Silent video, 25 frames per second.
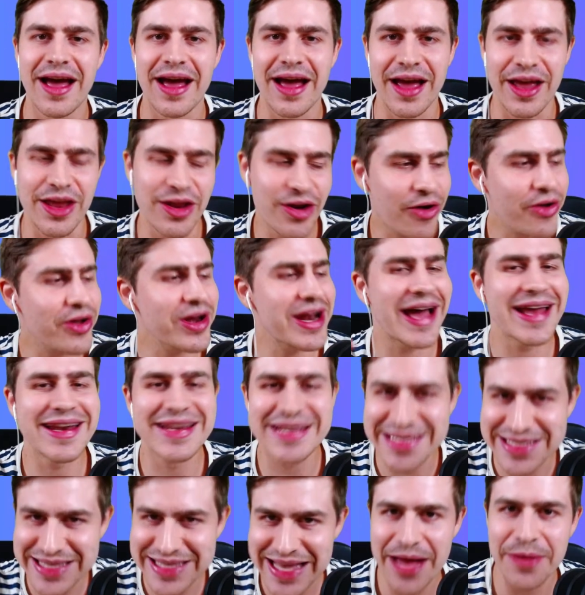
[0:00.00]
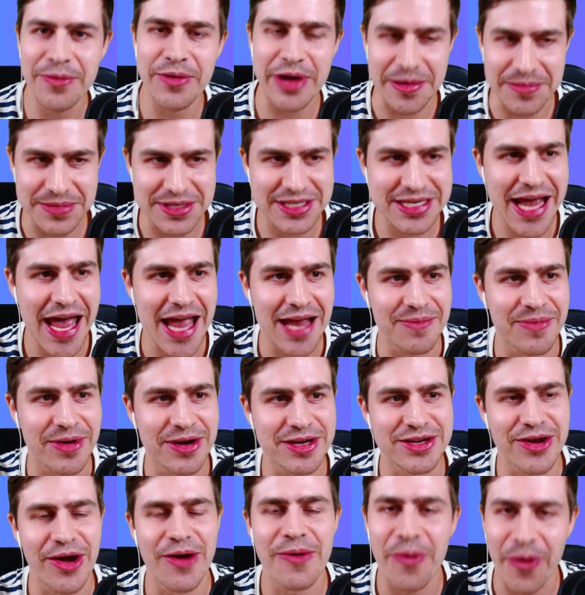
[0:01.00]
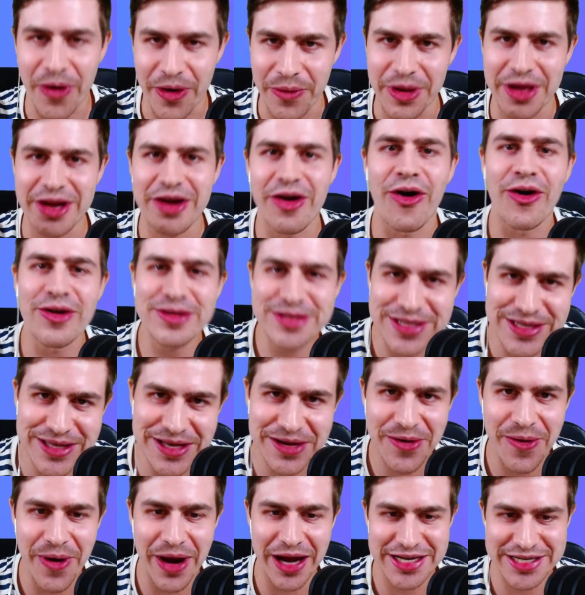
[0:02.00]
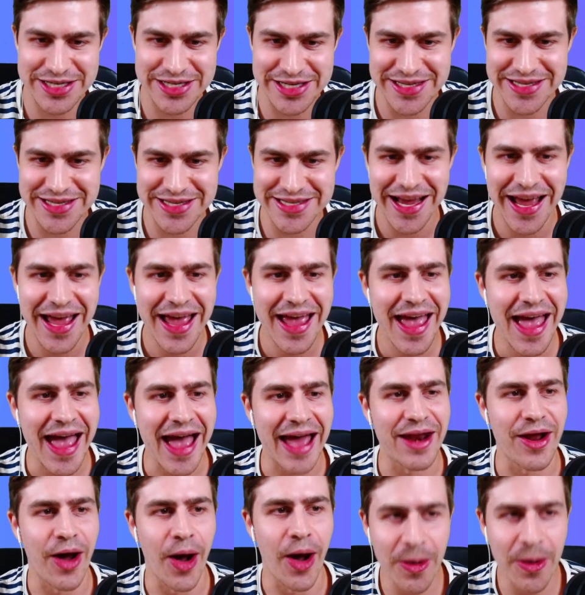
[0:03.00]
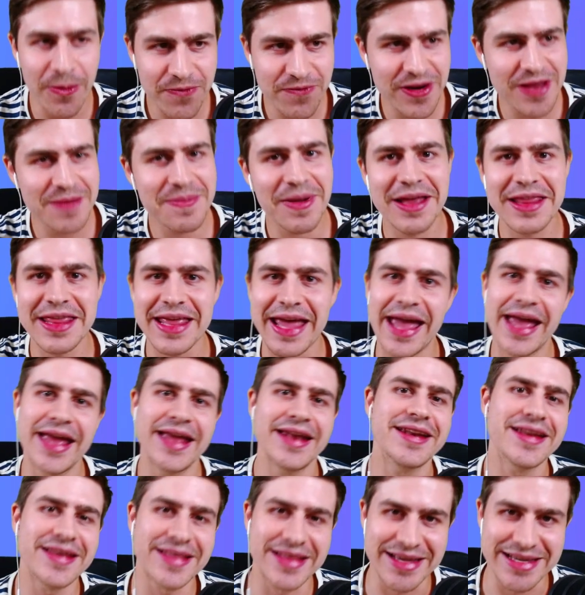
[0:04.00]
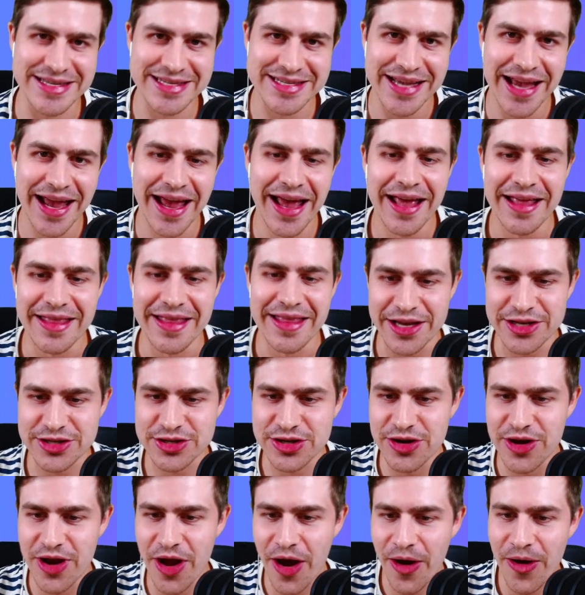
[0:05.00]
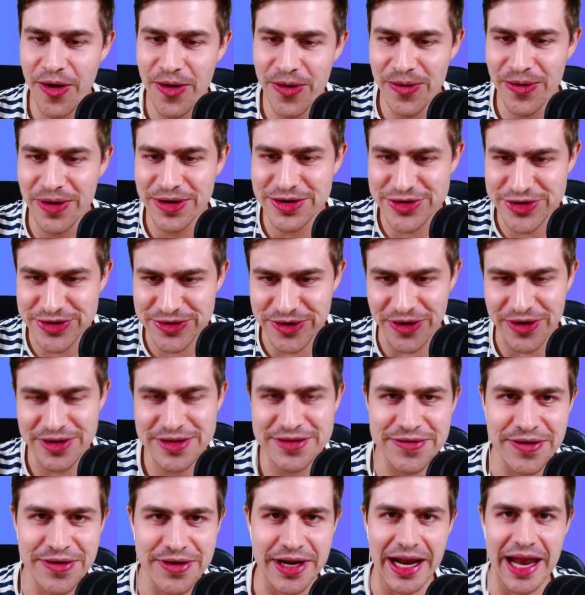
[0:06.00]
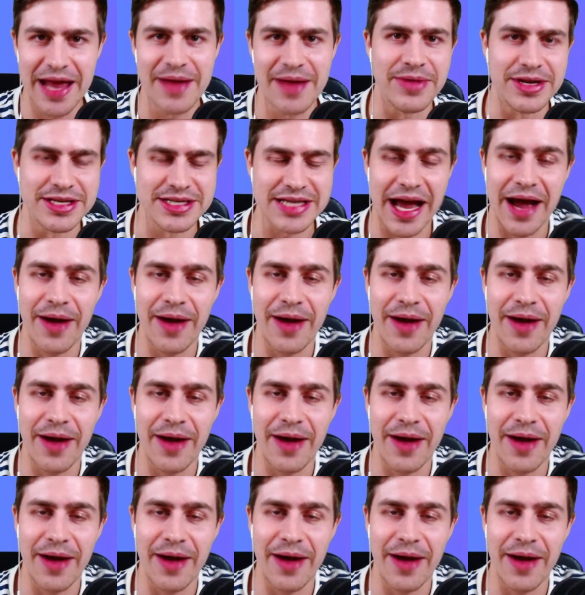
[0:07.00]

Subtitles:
you're not going to understand what I'm saying, but don't worry, we're going to answer the questions, and hopefully by the end of this, there's no transfer dilemmas.